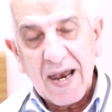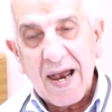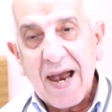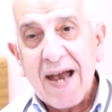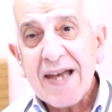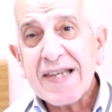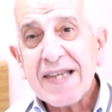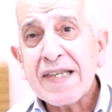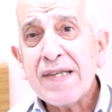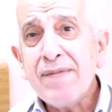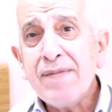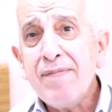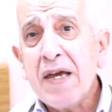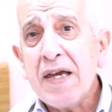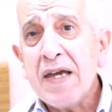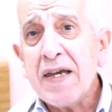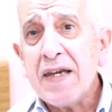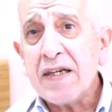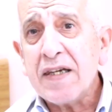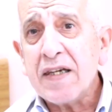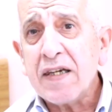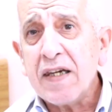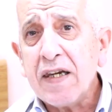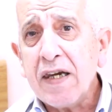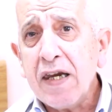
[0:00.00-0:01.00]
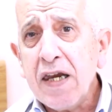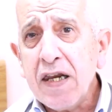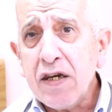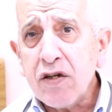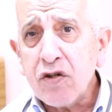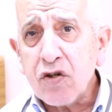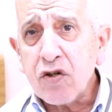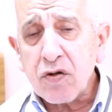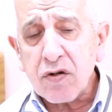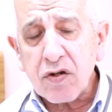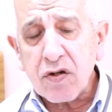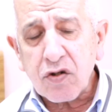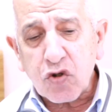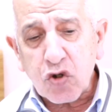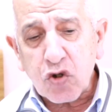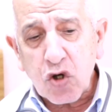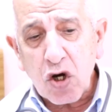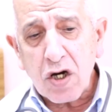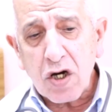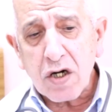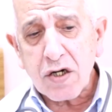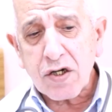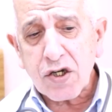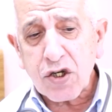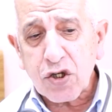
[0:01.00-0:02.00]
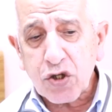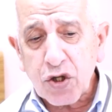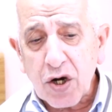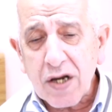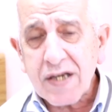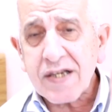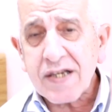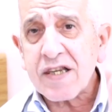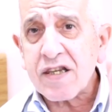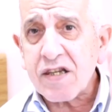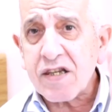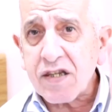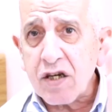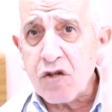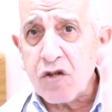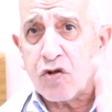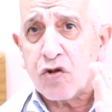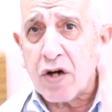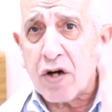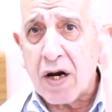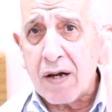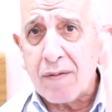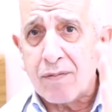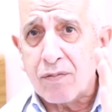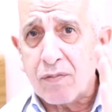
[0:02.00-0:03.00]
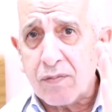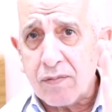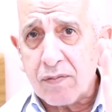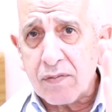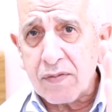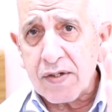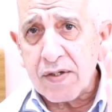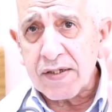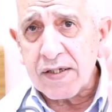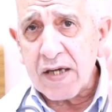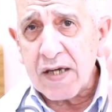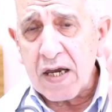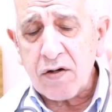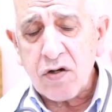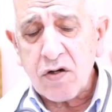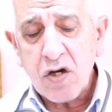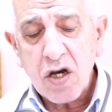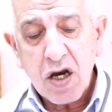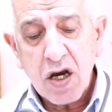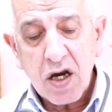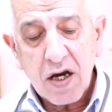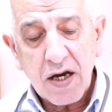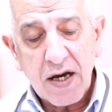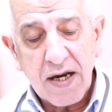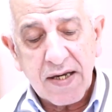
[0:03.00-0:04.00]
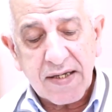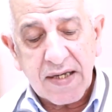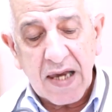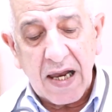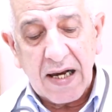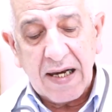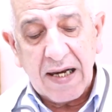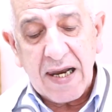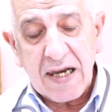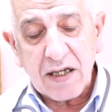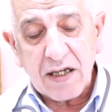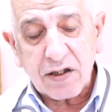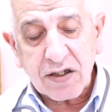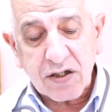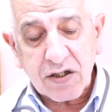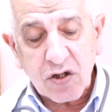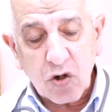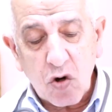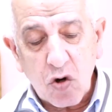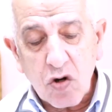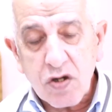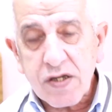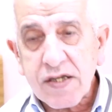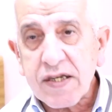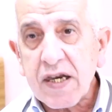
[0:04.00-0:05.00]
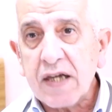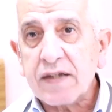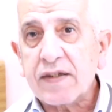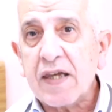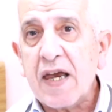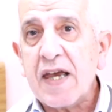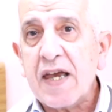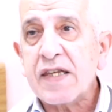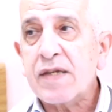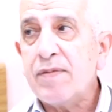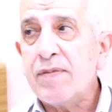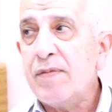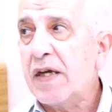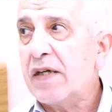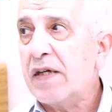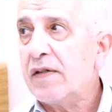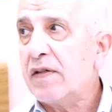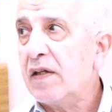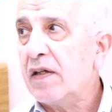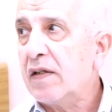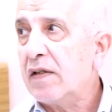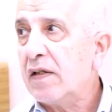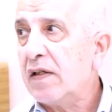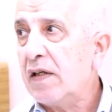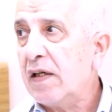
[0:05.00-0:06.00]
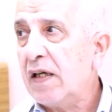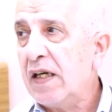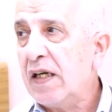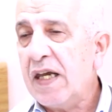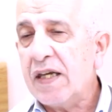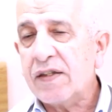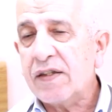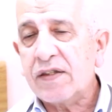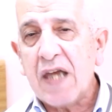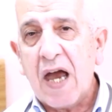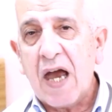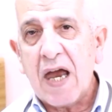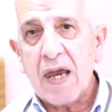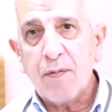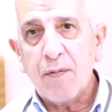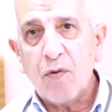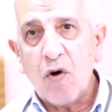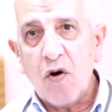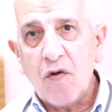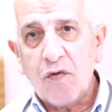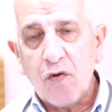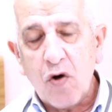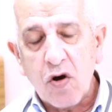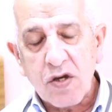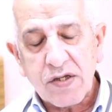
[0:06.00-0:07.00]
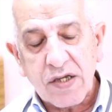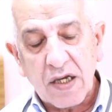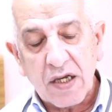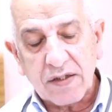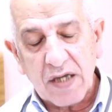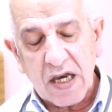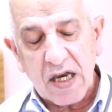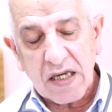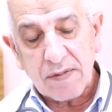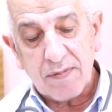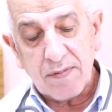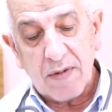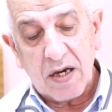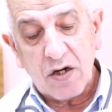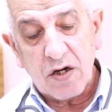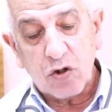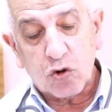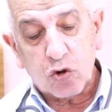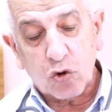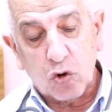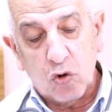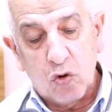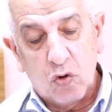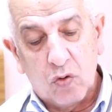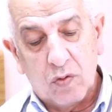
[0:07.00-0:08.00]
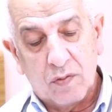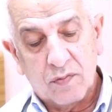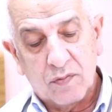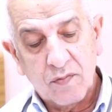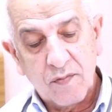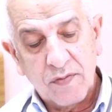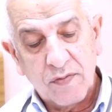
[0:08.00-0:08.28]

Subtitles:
Asthma in church stress syndrome is a late onset asthma. Late type of onset asthma. True.